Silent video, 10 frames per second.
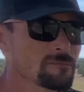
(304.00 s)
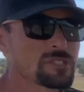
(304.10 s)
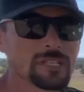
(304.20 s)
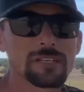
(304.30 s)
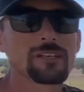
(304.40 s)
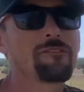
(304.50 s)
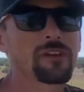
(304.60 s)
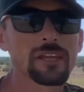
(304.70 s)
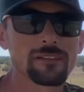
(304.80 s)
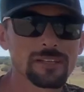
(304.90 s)

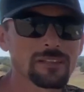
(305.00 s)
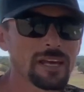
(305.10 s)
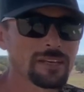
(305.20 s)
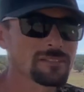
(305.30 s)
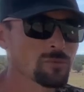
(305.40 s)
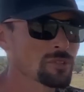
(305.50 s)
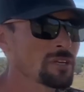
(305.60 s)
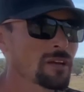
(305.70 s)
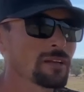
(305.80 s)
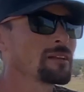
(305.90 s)
significantly less. We're
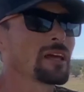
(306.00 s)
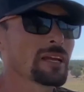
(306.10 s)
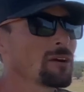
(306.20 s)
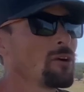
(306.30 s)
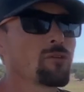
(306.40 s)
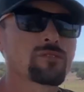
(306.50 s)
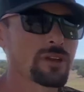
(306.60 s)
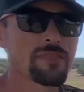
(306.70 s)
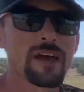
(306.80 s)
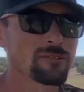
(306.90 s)
talking like over
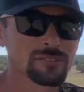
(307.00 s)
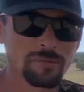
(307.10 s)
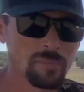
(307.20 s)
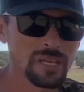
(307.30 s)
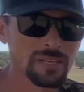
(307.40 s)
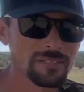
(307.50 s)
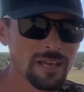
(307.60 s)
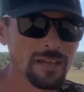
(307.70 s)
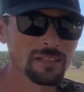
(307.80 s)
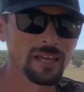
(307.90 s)
1,000
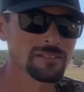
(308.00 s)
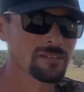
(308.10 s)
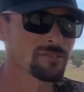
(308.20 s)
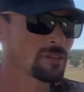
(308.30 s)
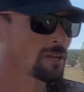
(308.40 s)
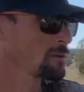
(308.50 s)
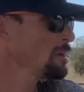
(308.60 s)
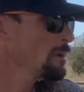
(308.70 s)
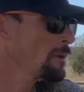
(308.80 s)
PSI less. There's a lot of